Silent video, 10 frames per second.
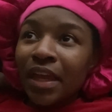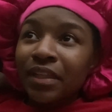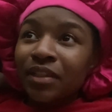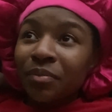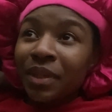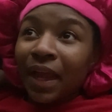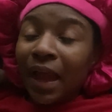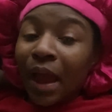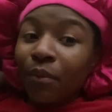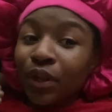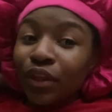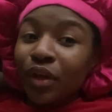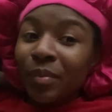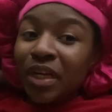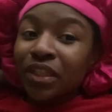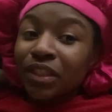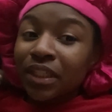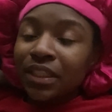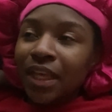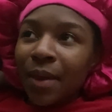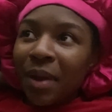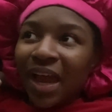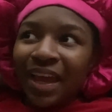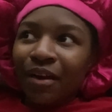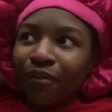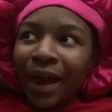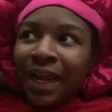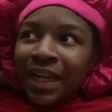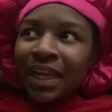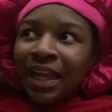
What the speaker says: It took me like 1 hour and 30 minutes just to get my hair right.